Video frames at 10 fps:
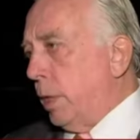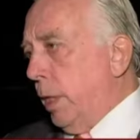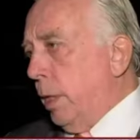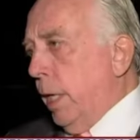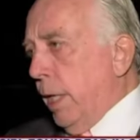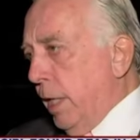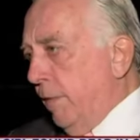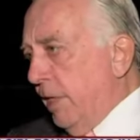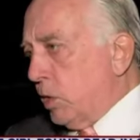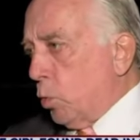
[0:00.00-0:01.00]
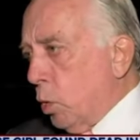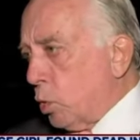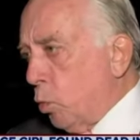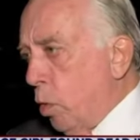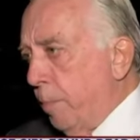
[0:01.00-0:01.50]
The
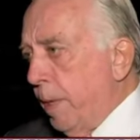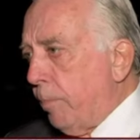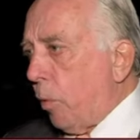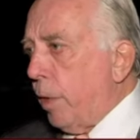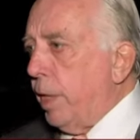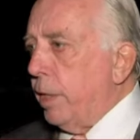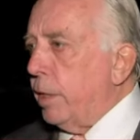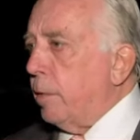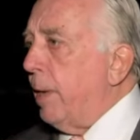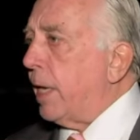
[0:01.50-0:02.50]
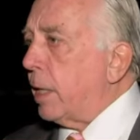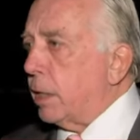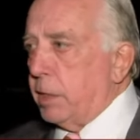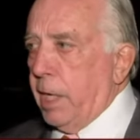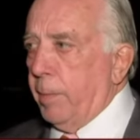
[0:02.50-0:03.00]
individuals will be brought into the
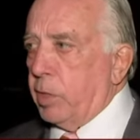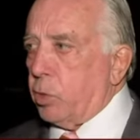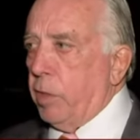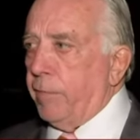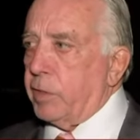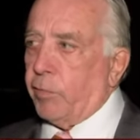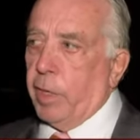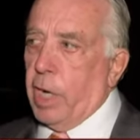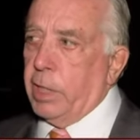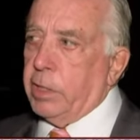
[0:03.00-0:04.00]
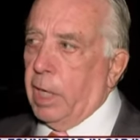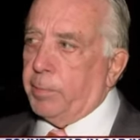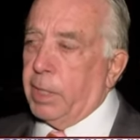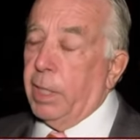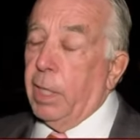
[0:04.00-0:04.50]
medical examiner's office for an
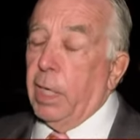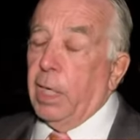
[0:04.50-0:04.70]
autopsy